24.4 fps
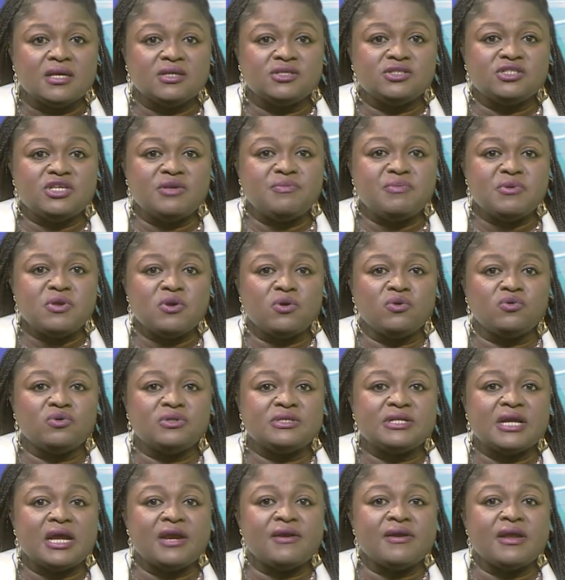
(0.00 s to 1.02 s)
C P O
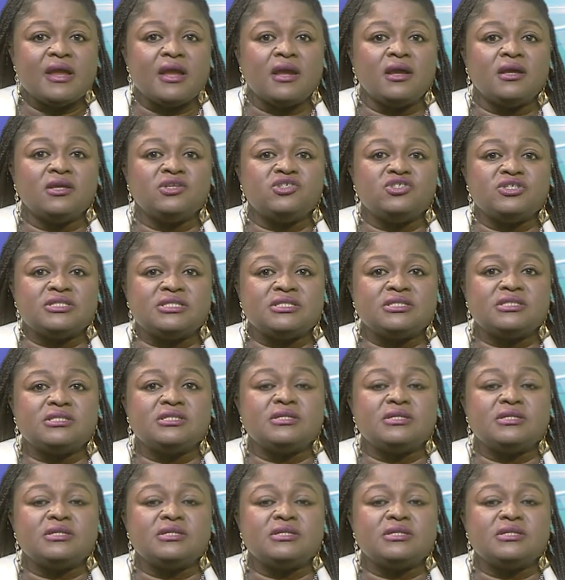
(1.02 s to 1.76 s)
Ogundare urges